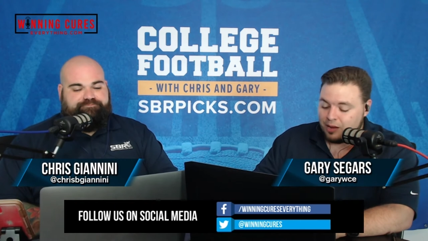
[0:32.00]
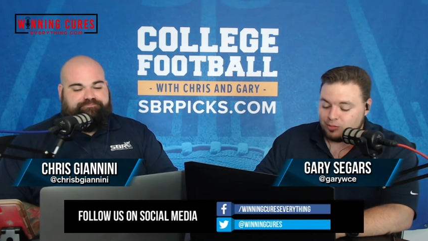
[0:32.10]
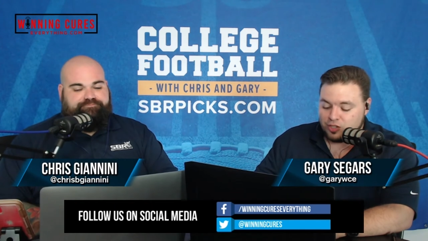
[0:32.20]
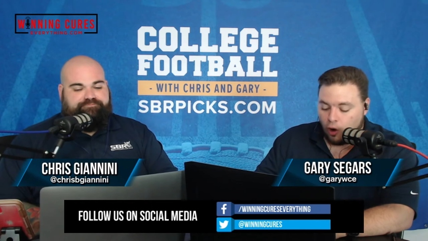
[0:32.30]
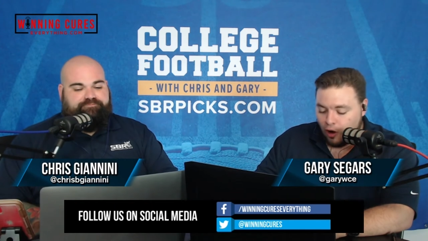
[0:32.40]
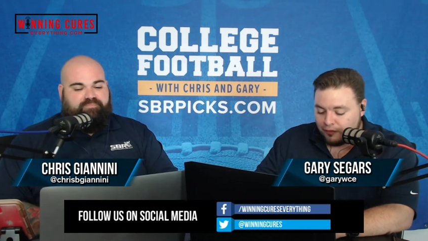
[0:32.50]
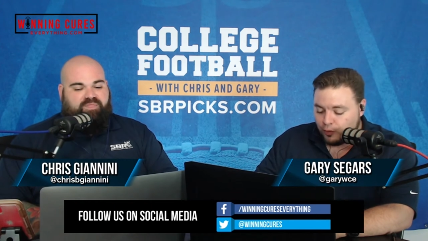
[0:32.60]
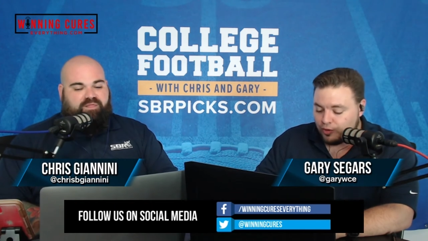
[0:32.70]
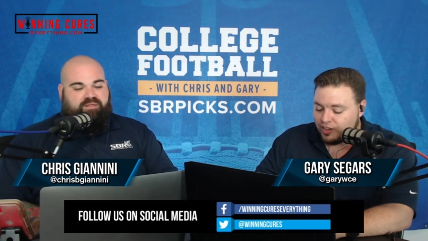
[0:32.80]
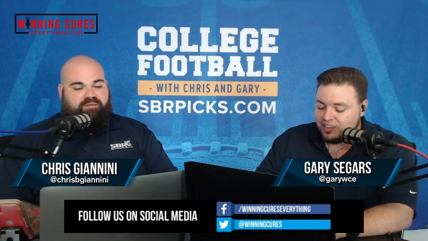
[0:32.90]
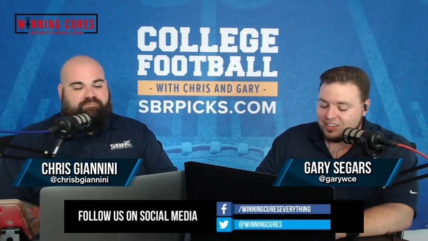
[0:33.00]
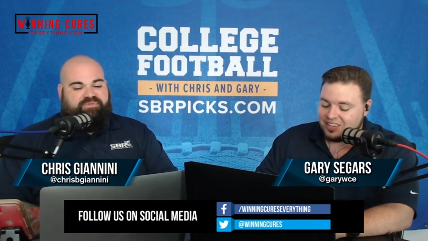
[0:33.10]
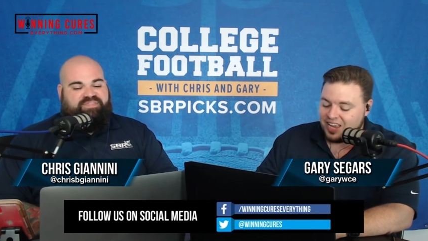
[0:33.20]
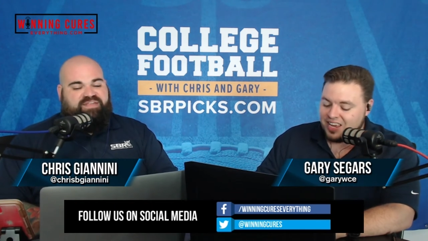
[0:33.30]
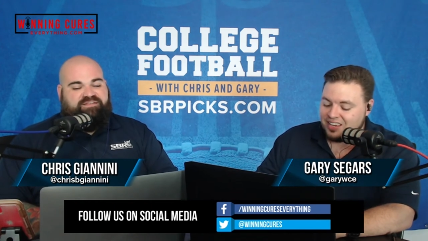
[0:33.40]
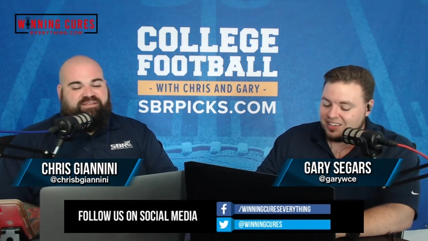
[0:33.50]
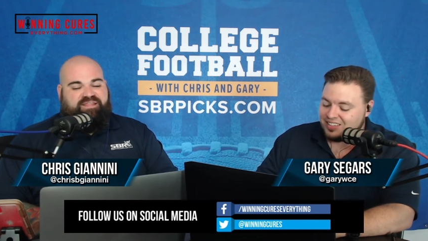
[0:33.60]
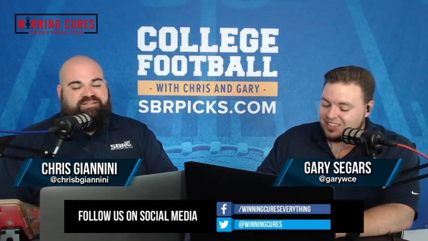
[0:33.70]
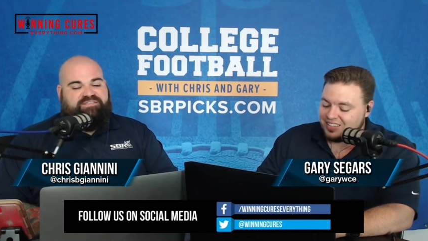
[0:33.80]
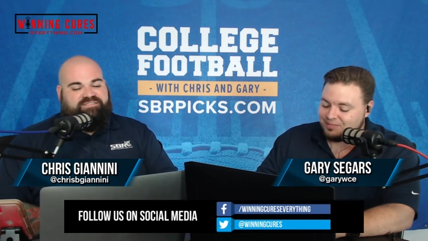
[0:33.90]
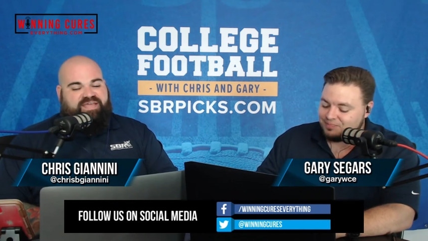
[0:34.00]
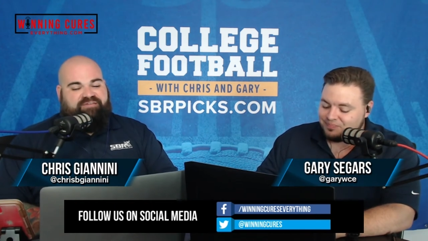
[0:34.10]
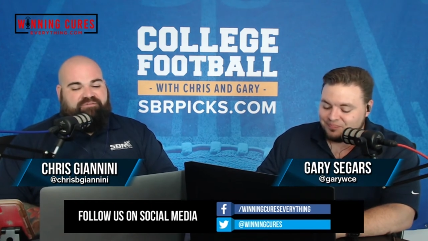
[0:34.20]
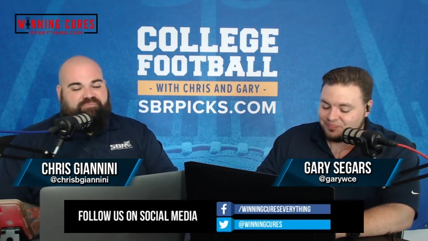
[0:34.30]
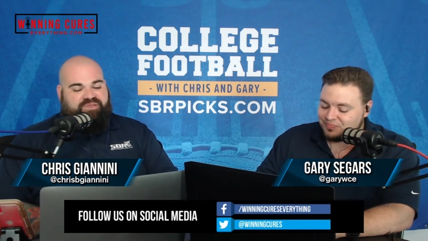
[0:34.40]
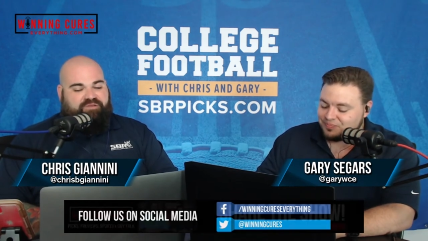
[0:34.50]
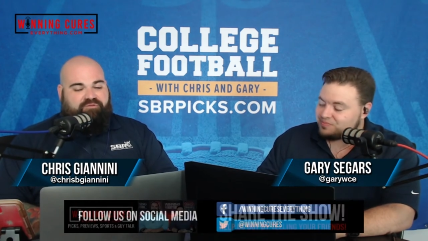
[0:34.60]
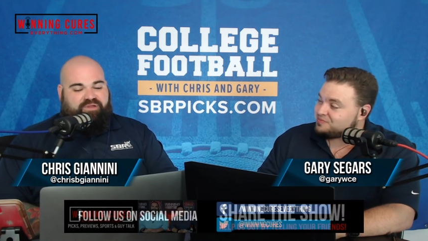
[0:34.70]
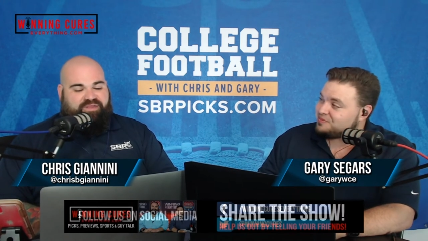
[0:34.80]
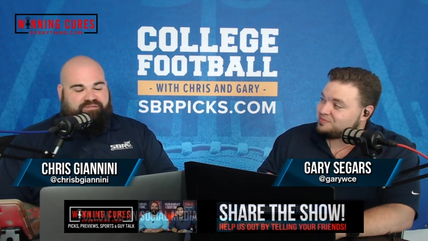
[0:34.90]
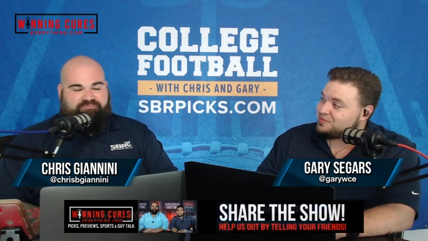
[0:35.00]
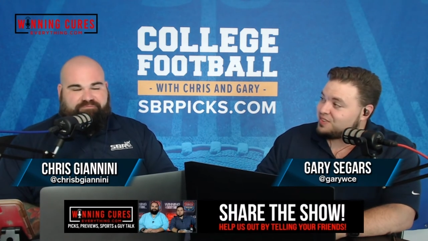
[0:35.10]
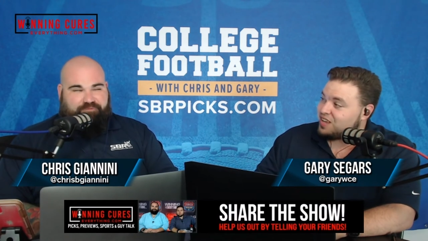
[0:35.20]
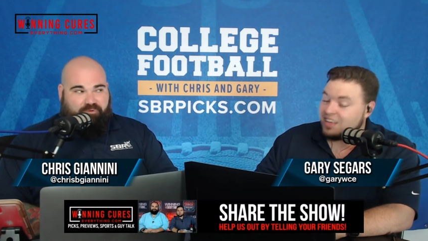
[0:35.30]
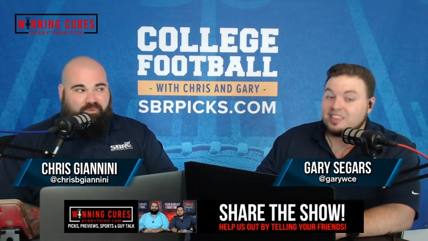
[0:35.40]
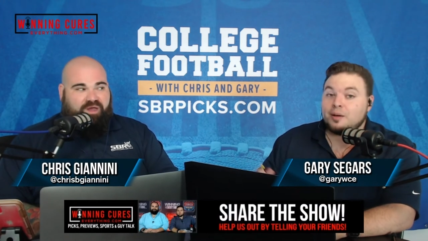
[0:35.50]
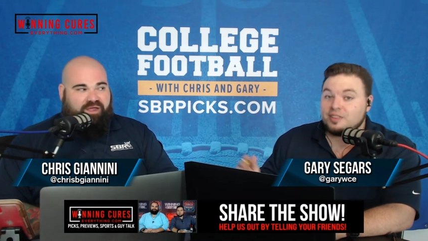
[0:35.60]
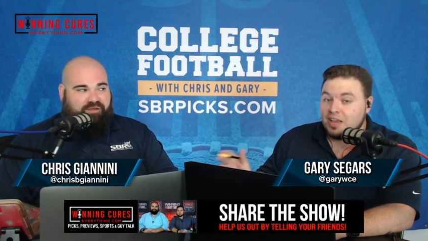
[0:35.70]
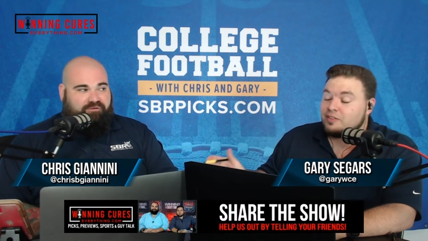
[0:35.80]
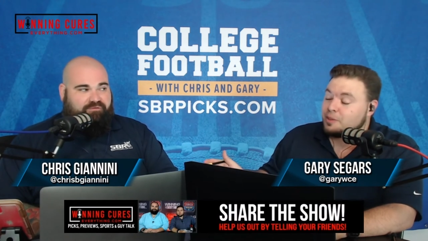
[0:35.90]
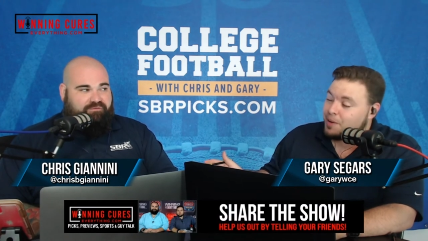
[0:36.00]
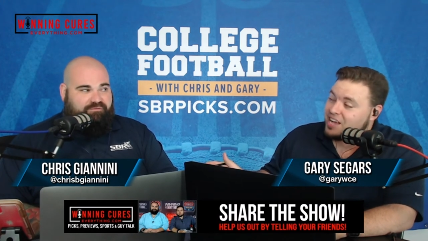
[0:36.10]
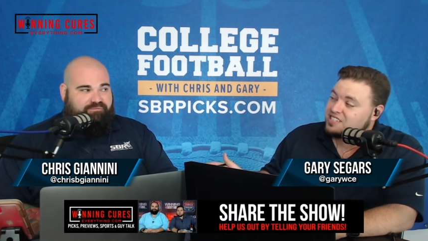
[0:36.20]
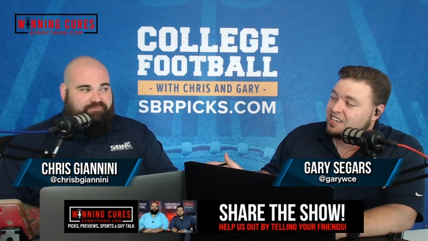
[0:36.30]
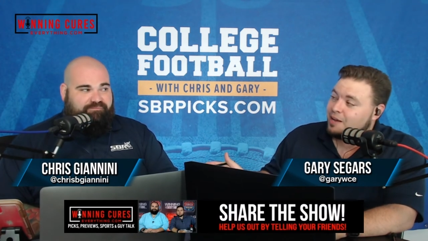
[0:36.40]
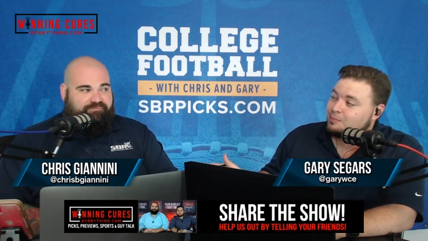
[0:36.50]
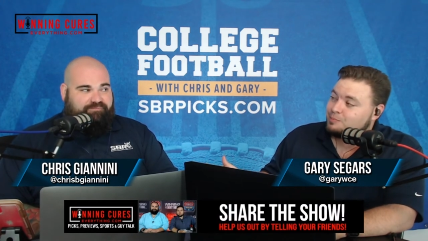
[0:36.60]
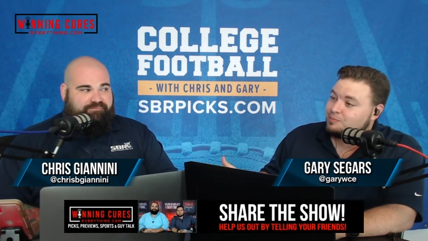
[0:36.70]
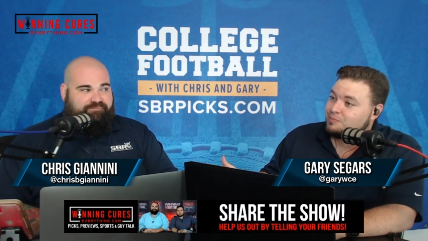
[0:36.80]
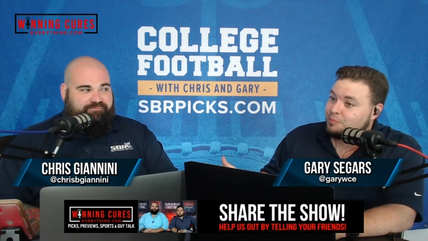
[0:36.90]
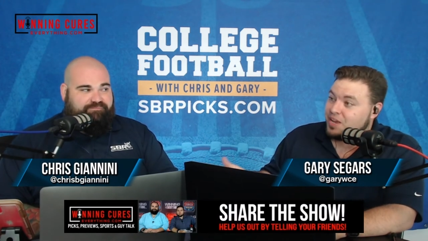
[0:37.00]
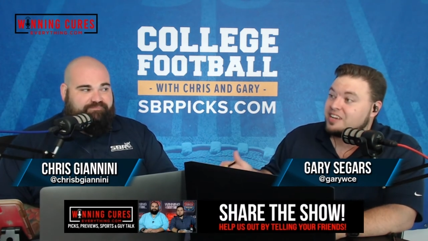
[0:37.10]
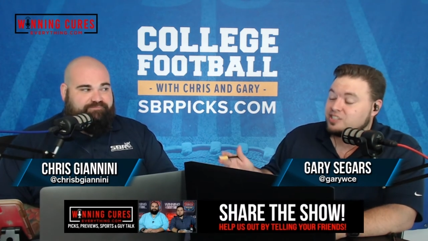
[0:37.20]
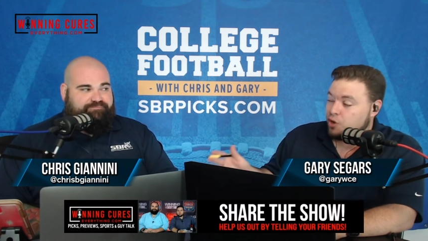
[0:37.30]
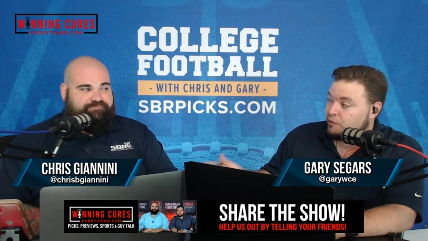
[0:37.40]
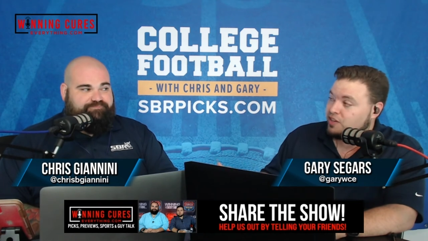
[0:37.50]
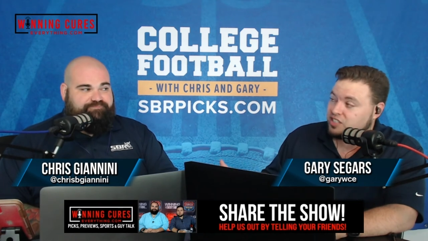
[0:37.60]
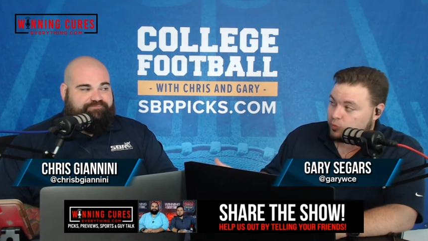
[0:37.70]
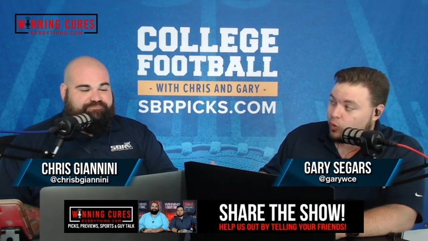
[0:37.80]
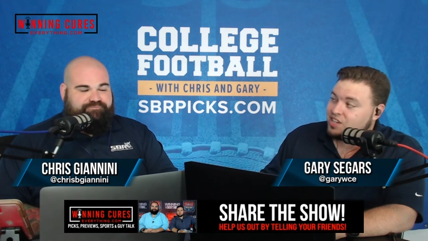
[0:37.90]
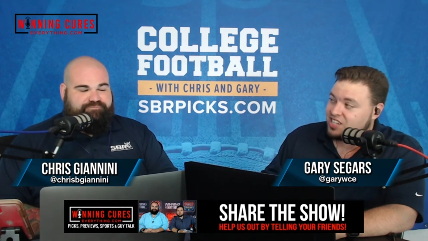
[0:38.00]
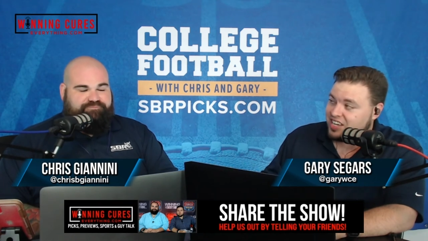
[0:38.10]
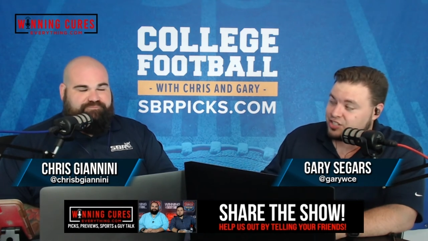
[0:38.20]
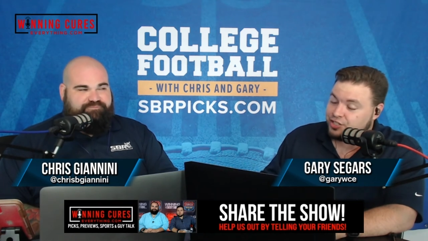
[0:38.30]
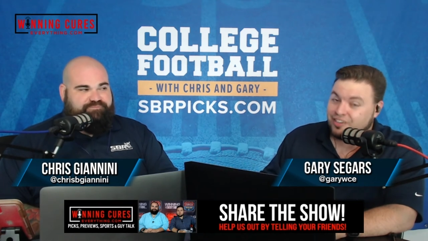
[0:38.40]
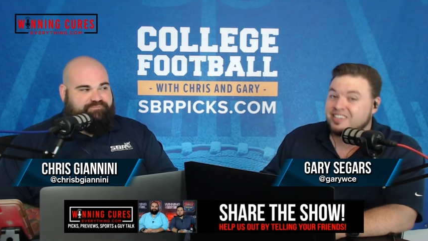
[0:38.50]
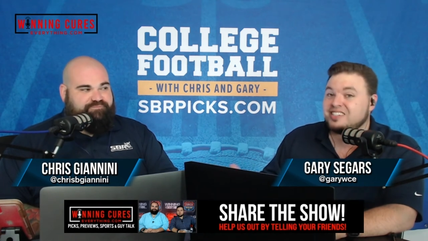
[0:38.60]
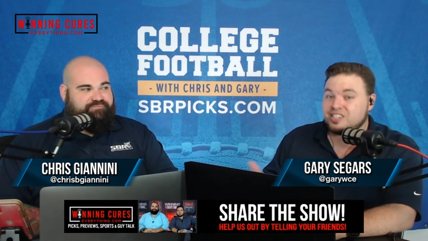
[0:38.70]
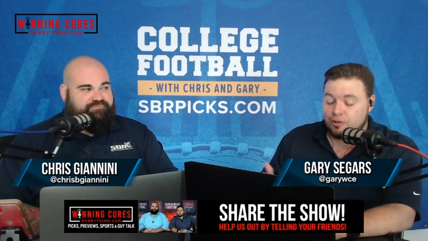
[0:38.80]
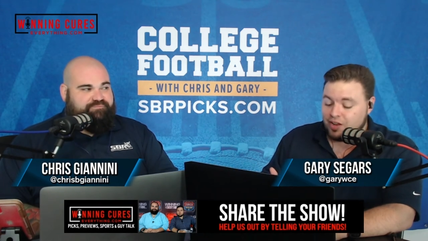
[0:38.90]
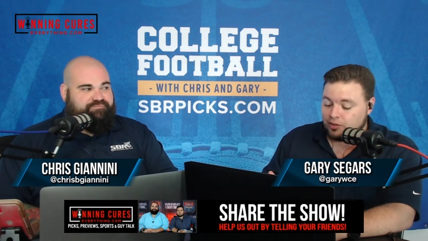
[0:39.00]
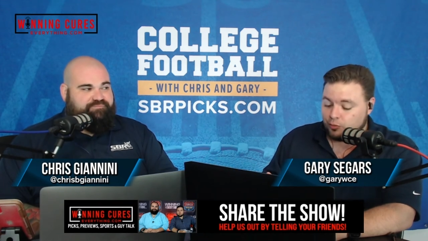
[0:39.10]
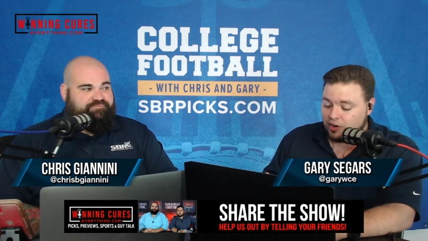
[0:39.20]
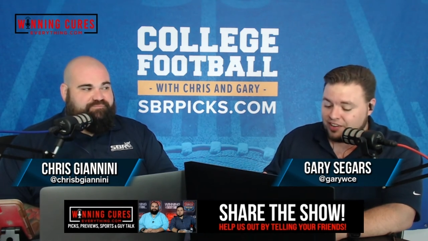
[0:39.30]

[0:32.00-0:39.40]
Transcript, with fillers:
Speaker 1: was awful. They, they,
Speaker 2: they just haven't been great. The, even
Speaker 1: the passing game being as awful as it was last year, it didn't slow down the running